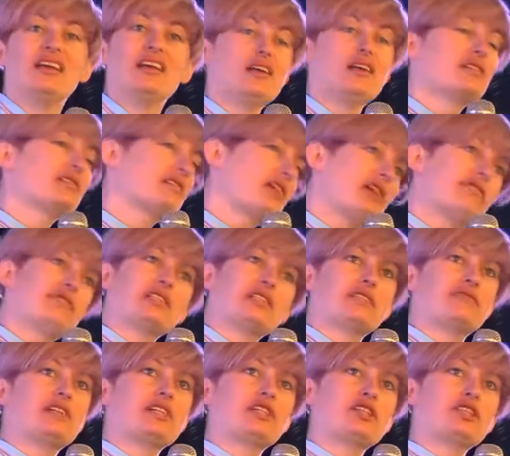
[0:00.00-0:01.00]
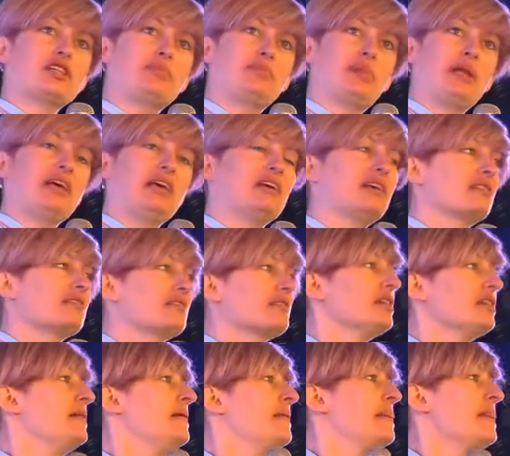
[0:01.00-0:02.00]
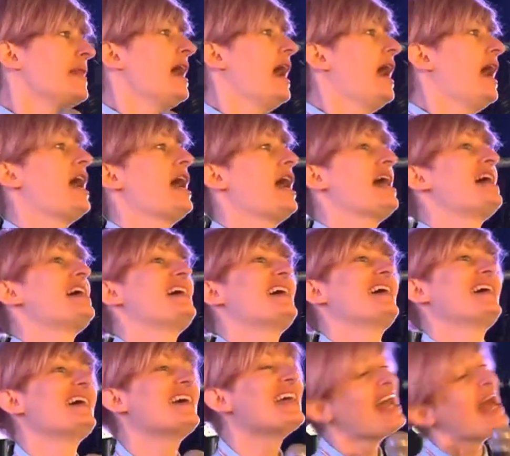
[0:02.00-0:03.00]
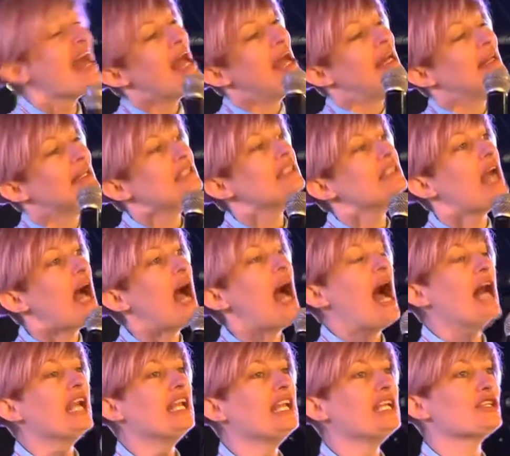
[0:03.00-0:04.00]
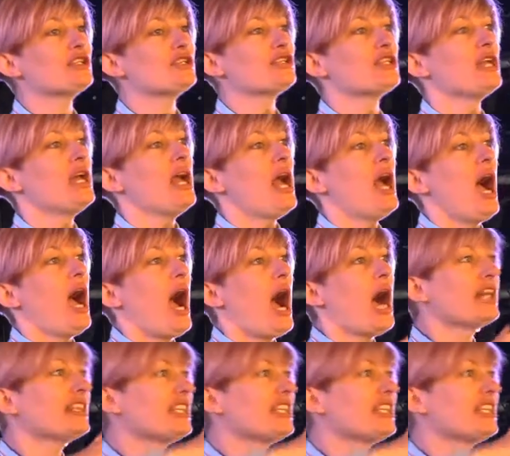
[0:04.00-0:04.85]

Get rid of Richard, please. Yeah, and I think